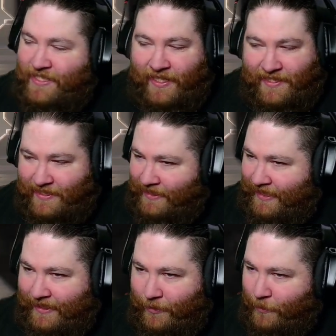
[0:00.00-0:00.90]
doesn't
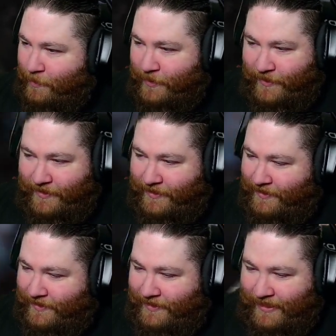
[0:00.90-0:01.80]
help.
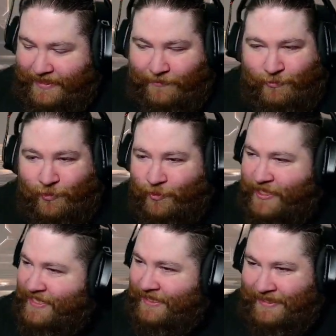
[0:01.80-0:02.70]
It
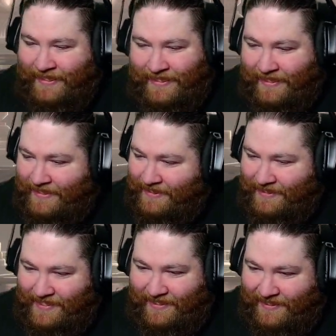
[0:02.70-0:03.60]
really doesn't.